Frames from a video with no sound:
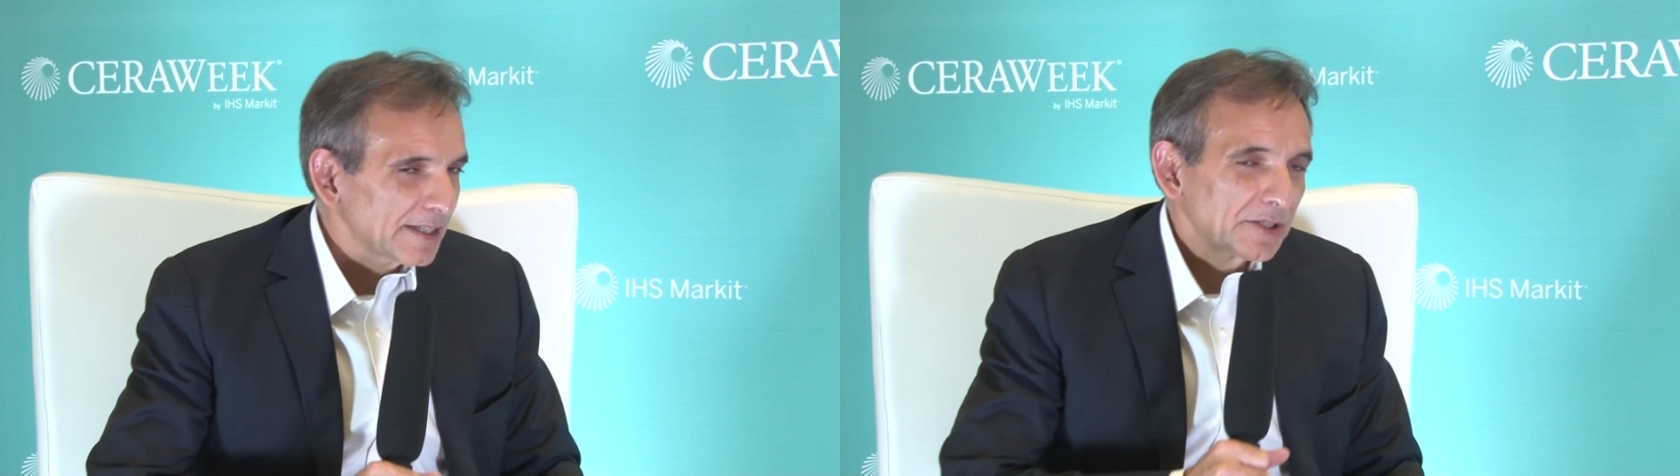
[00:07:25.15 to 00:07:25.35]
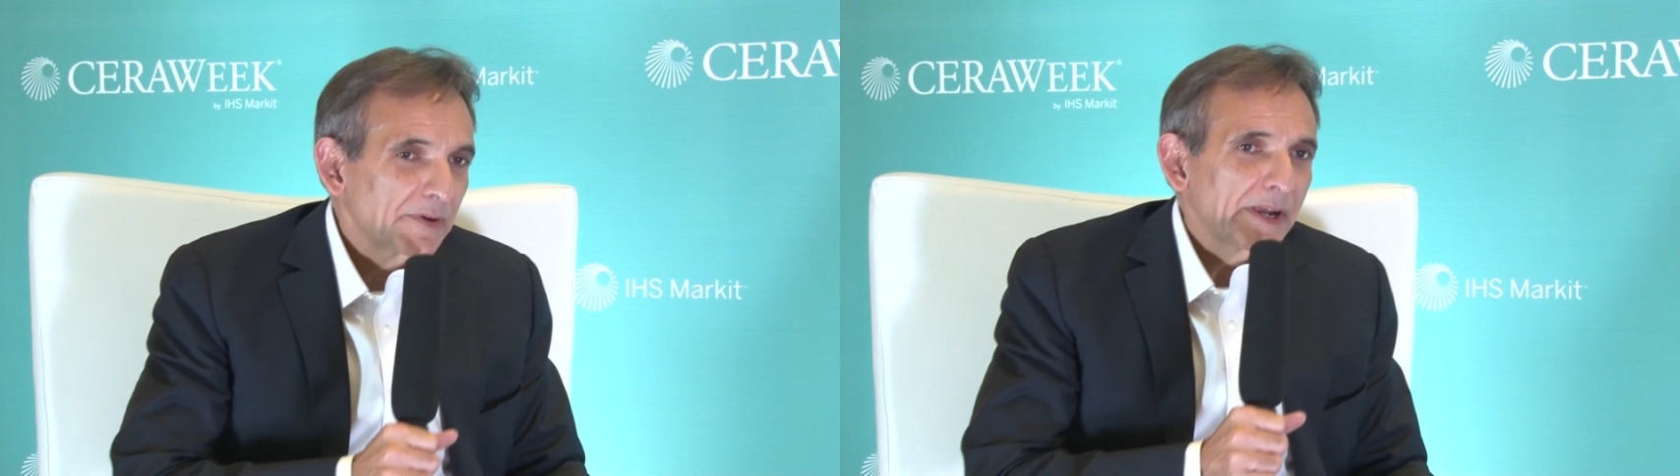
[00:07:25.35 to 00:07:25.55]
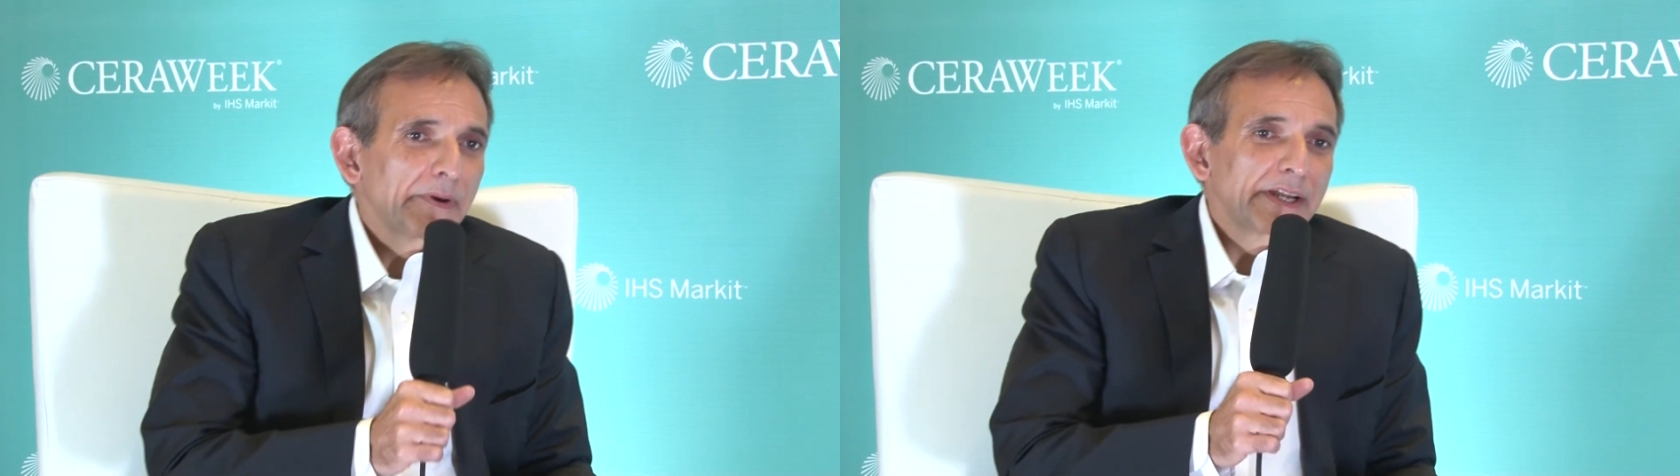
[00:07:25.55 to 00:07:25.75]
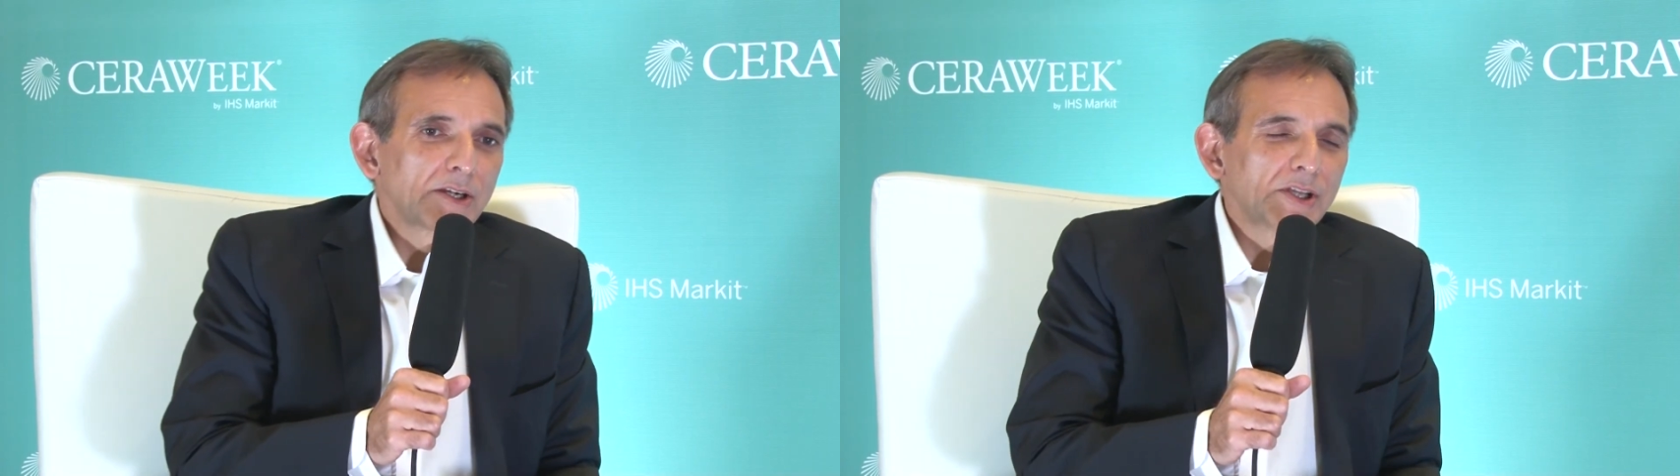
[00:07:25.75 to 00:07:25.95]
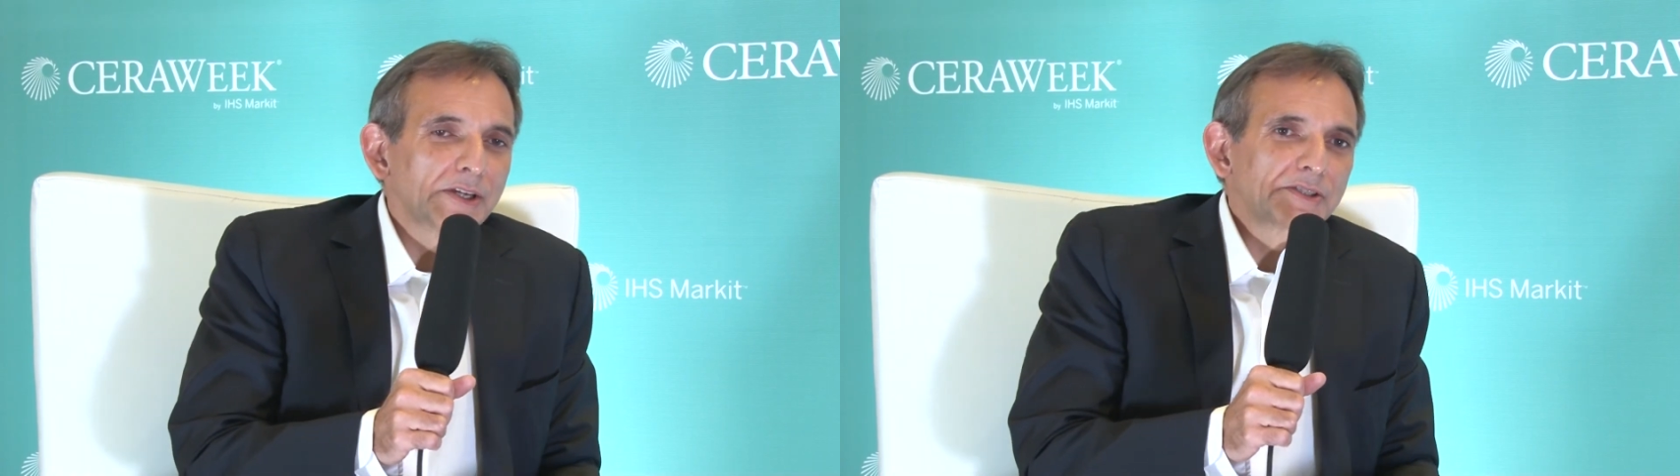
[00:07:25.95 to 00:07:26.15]
That's a great way to
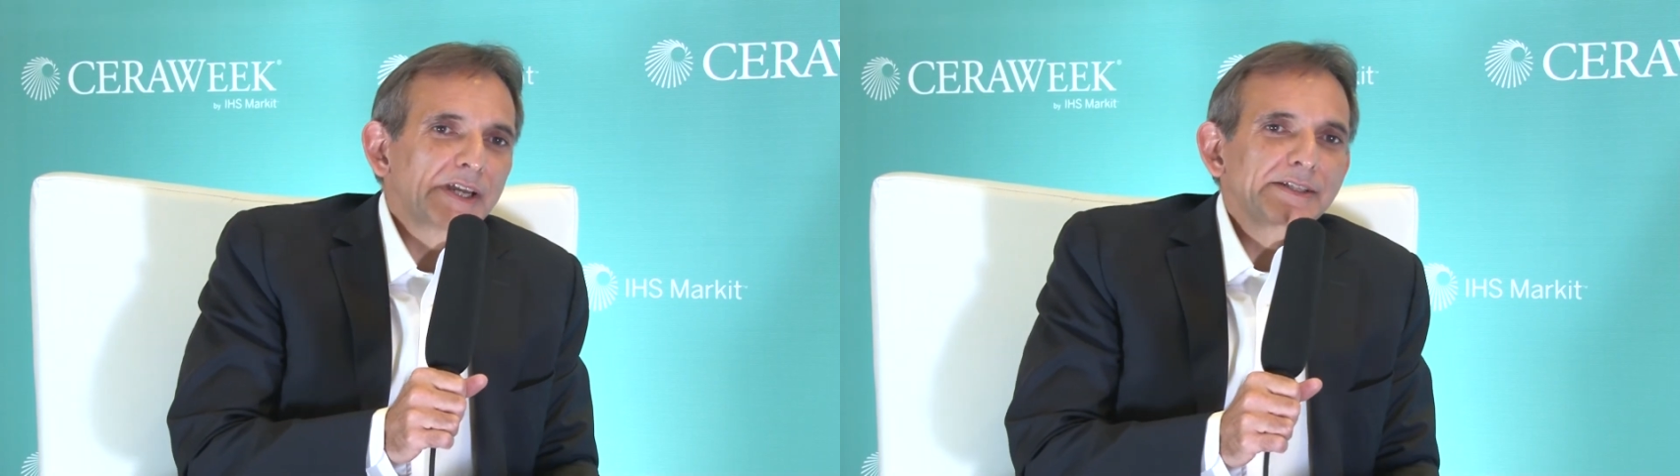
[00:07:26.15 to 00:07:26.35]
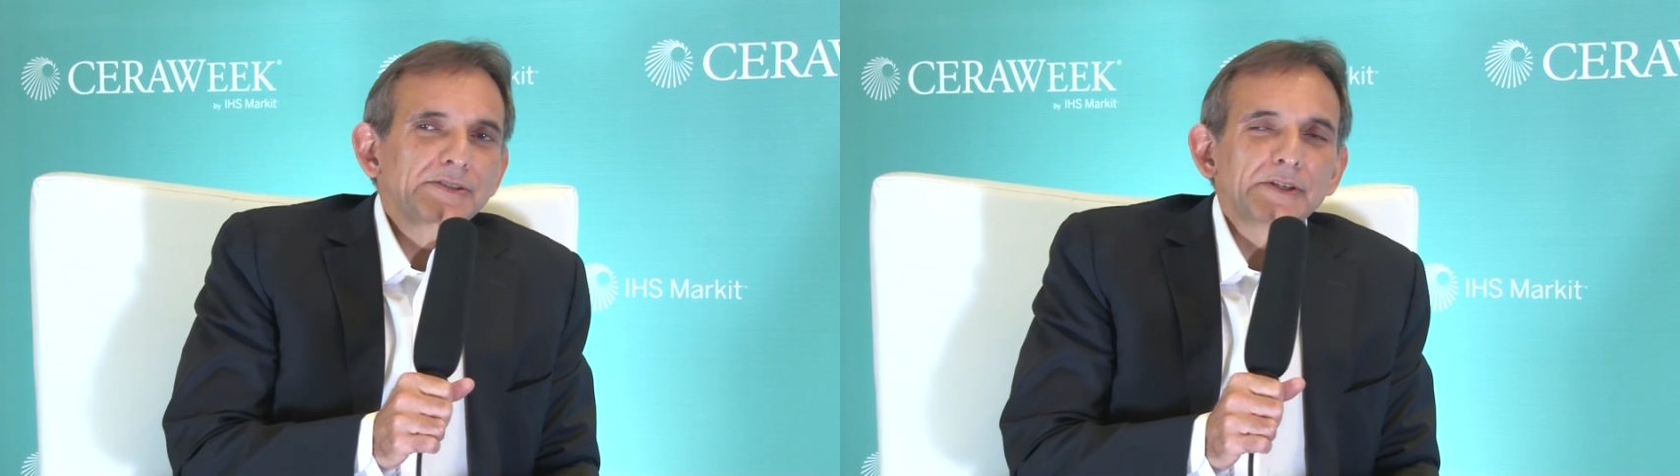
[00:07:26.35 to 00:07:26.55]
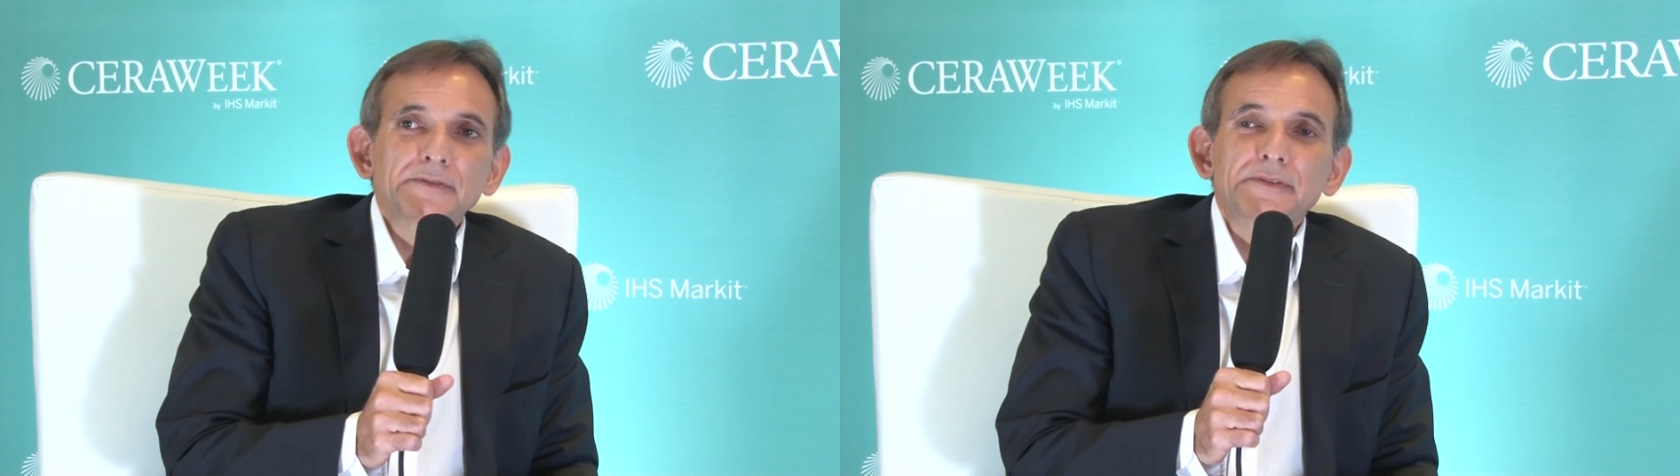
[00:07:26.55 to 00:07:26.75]
close, Atul.